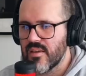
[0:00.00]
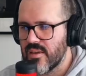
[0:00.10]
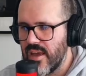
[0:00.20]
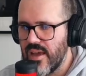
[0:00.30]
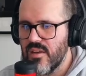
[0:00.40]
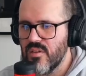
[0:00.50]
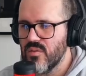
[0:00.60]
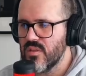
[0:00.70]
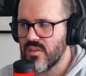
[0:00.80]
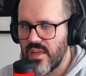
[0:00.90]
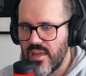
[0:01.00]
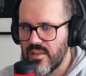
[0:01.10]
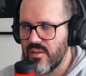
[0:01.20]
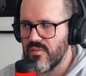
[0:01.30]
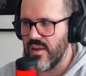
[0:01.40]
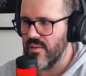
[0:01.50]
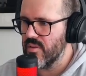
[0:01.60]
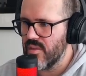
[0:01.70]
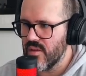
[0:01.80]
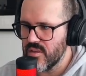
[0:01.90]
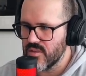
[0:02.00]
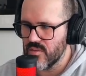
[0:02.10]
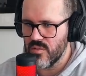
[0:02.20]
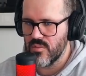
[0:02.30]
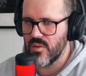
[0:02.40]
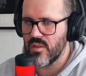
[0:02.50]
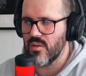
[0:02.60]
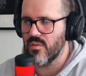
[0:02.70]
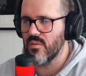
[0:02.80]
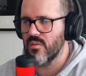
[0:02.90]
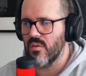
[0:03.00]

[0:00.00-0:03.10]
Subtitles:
can you state if everything is good with you,